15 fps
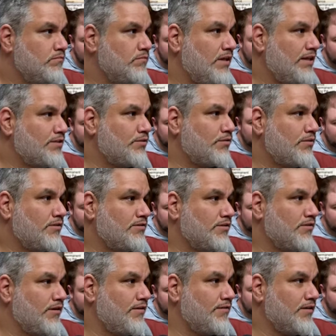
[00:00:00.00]
Thassa's Oracle's in the
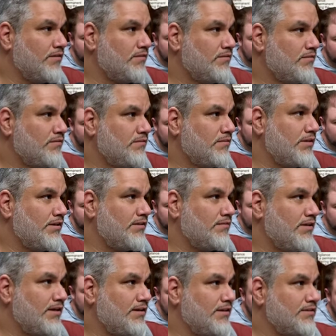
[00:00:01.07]
graveyard. They
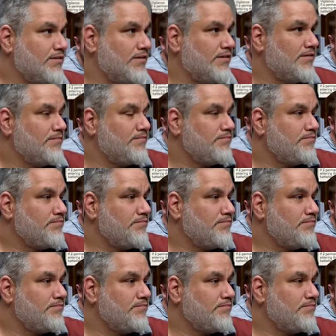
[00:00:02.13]
had to discard it.